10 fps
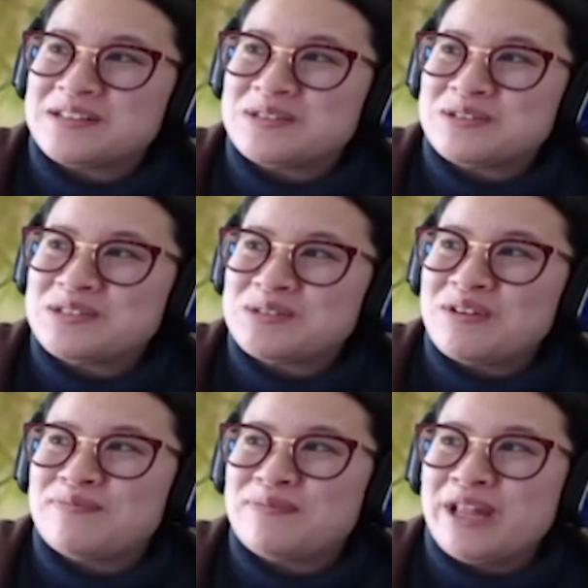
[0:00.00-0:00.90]
just sort
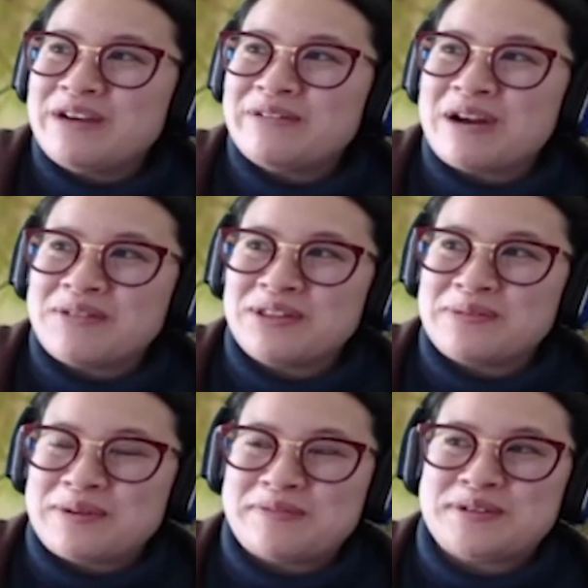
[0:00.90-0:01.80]
of playing around with a little
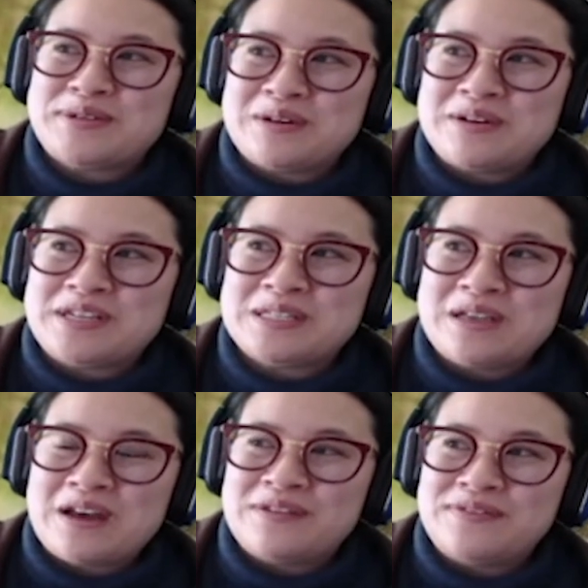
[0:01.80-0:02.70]
bit of the absurdities
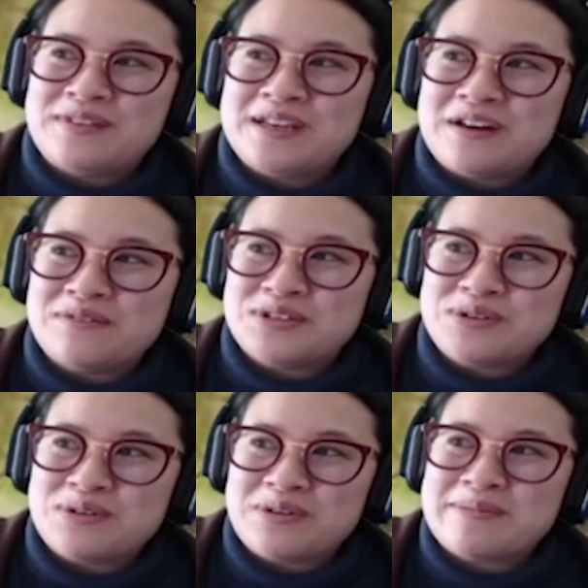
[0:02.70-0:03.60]
of the
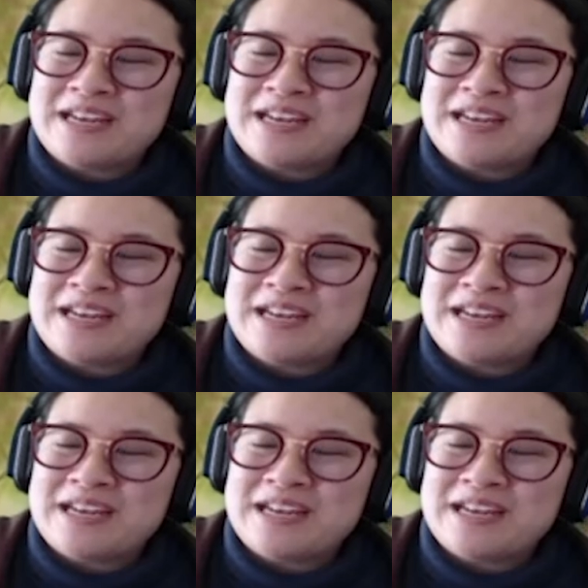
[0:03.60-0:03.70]
story,